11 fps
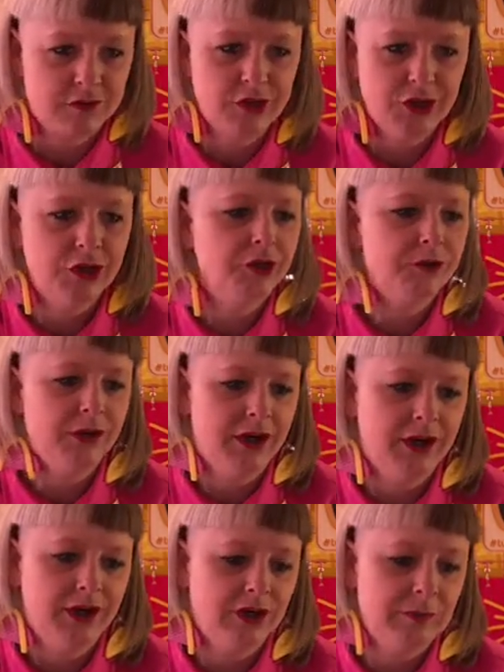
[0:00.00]
so
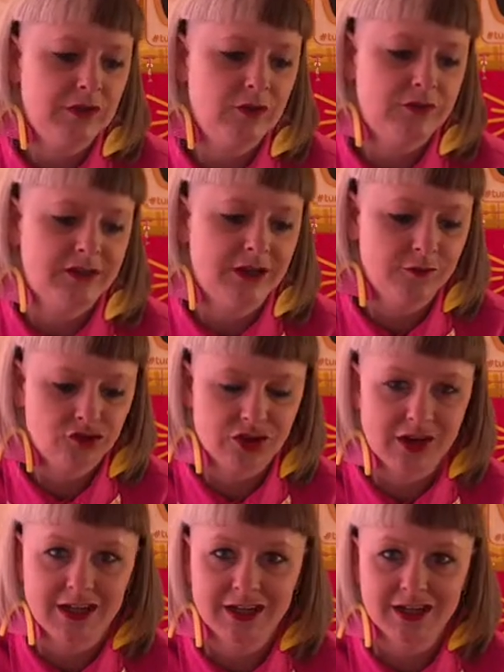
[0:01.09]
it could be that you're sat on the
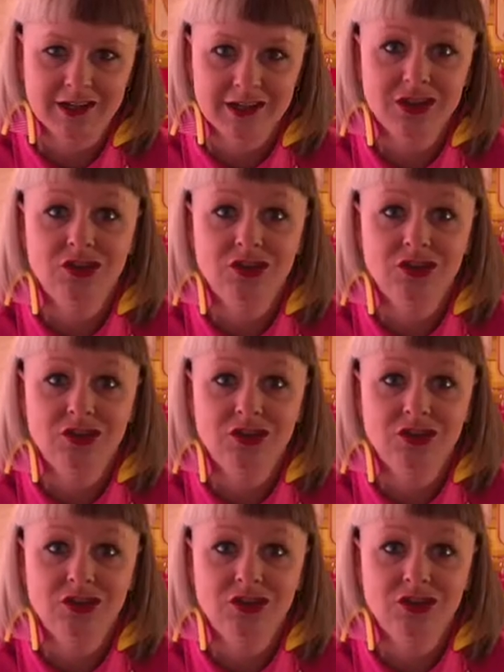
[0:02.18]
train,